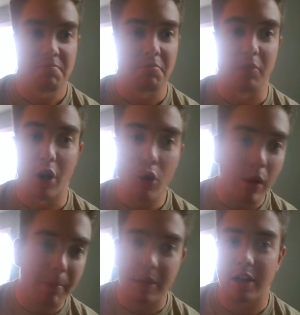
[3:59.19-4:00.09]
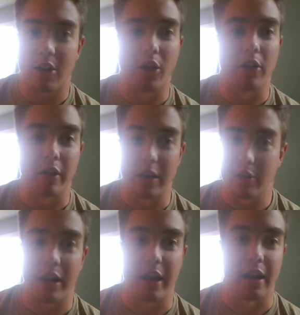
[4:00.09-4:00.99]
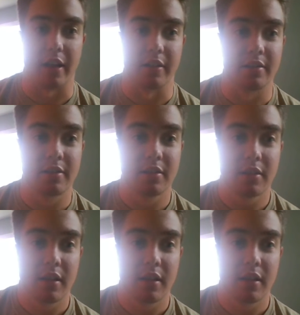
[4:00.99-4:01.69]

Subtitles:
no weapon at all in their hands.